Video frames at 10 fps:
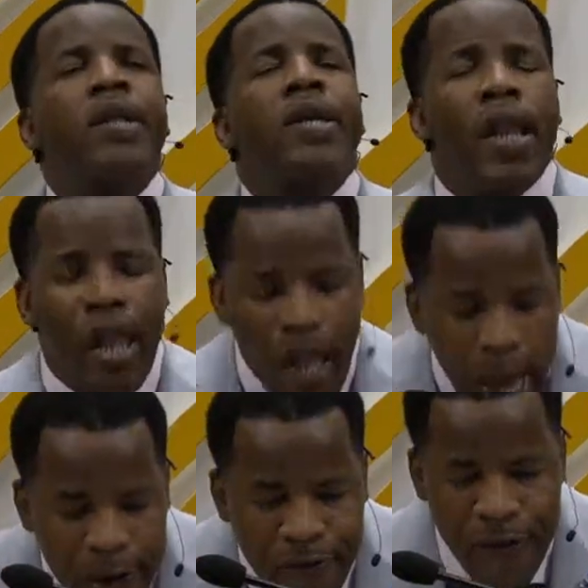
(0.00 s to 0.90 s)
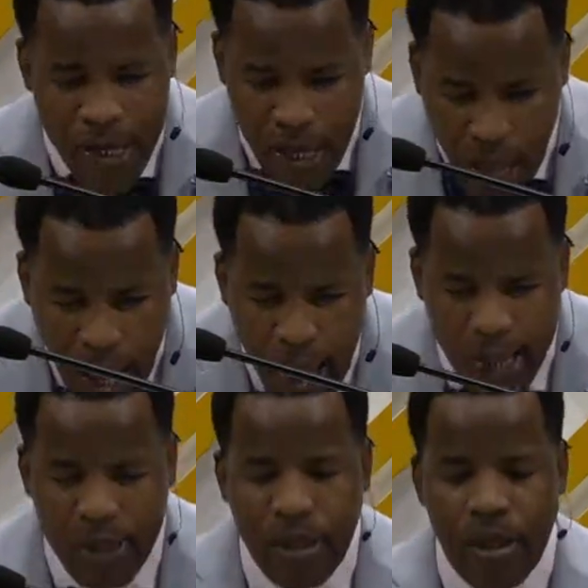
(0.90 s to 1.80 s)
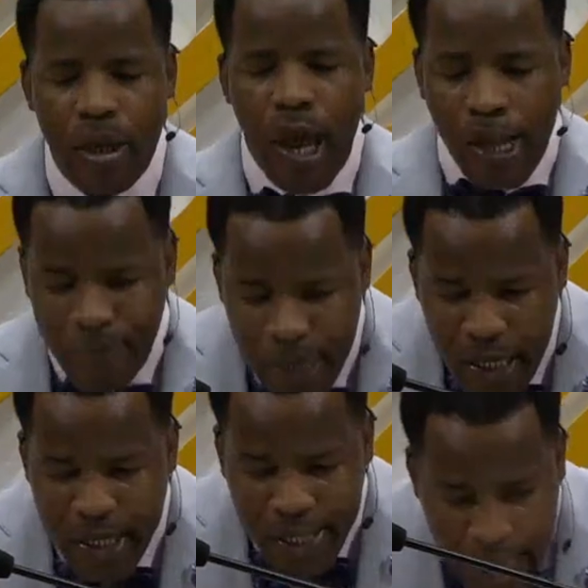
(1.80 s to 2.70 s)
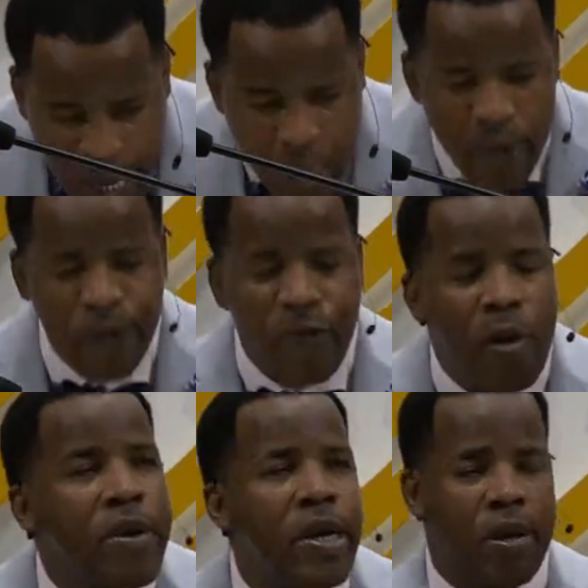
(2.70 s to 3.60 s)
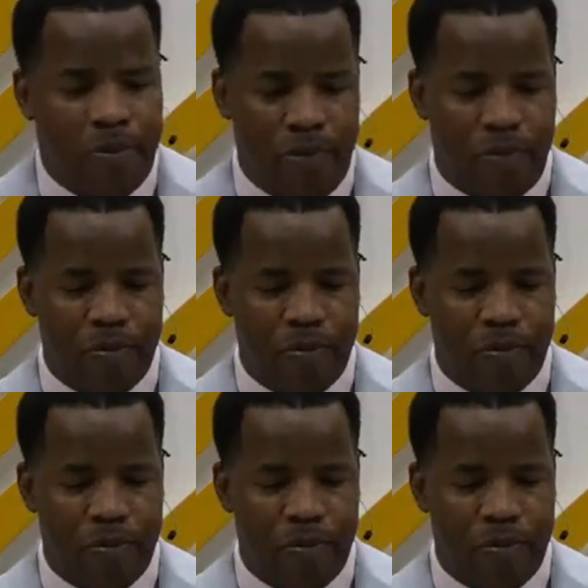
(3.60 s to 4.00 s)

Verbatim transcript: The life he had had been taken from him